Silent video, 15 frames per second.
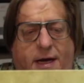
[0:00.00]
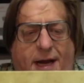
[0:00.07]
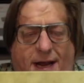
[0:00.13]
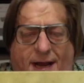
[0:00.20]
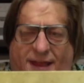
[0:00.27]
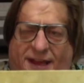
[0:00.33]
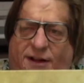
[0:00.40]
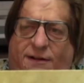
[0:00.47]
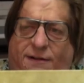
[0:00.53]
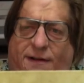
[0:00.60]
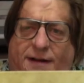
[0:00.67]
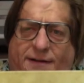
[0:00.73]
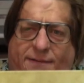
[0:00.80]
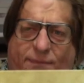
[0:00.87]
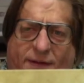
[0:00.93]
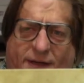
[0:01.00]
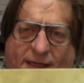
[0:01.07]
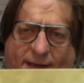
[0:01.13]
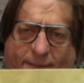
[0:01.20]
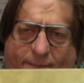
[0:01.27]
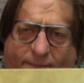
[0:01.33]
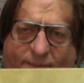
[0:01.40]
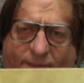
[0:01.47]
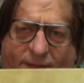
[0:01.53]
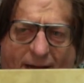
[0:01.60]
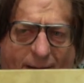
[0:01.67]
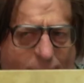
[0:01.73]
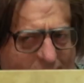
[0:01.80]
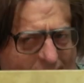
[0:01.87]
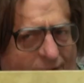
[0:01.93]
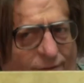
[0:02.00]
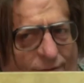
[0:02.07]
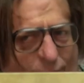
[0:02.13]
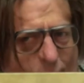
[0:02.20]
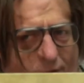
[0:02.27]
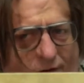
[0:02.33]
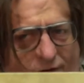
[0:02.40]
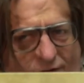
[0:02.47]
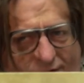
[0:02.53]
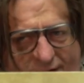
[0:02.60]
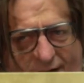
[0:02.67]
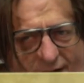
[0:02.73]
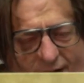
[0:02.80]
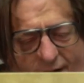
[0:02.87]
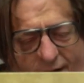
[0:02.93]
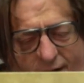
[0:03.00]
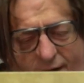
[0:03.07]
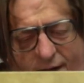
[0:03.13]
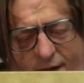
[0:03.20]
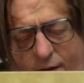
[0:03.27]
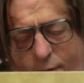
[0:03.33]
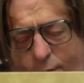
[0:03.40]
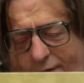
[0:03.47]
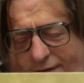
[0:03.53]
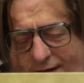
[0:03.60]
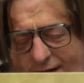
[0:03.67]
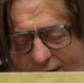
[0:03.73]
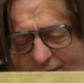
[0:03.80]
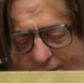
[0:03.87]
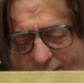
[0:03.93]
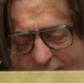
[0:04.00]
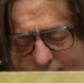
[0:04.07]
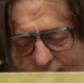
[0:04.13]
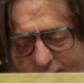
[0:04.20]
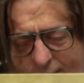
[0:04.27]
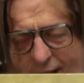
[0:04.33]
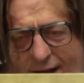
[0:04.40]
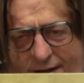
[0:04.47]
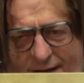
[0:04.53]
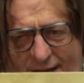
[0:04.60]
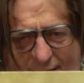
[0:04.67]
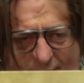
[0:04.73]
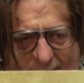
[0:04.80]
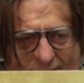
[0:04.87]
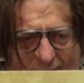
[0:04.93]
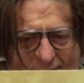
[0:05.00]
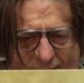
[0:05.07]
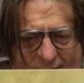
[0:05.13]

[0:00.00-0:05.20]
And I think I'm looking forward to seeing what the next endgame is.